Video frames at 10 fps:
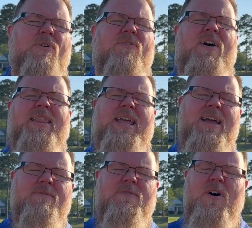We're finally
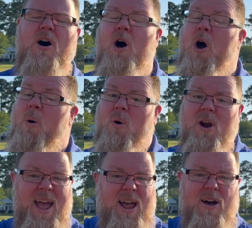hitting fall. We're
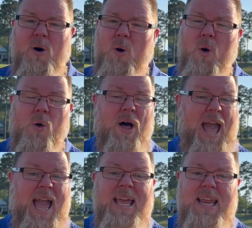at a whole
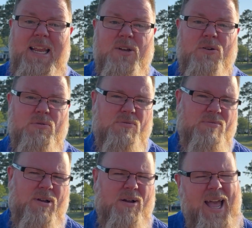80
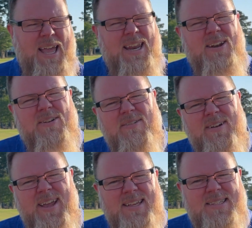
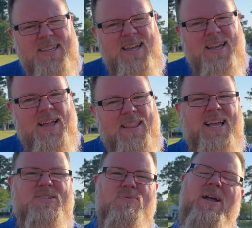degrees?
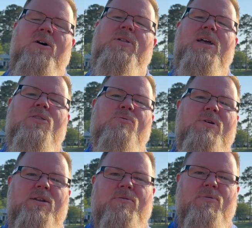That's right, only a
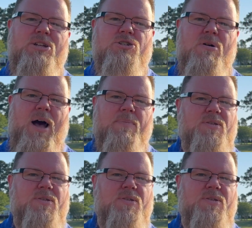3-degree drop.